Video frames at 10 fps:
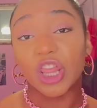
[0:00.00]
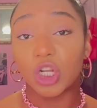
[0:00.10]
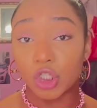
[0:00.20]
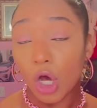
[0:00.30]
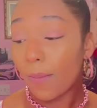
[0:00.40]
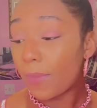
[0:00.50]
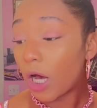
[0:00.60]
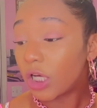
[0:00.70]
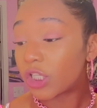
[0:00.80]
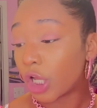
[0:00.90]
The top
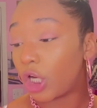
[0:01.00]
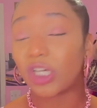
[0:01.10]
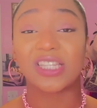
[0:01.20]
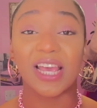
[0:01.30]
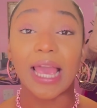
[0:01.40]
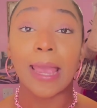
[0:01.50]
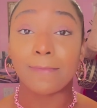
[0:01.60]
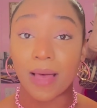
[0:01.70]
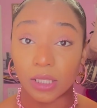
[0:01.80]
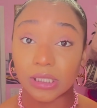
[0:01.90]
part looks like a
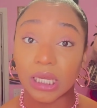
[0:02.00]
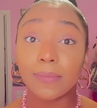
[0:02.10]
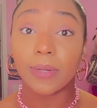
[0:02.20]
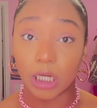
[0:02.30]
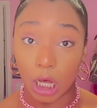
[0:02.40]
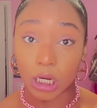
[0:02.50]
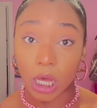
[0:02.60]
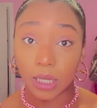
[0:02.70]
melting banana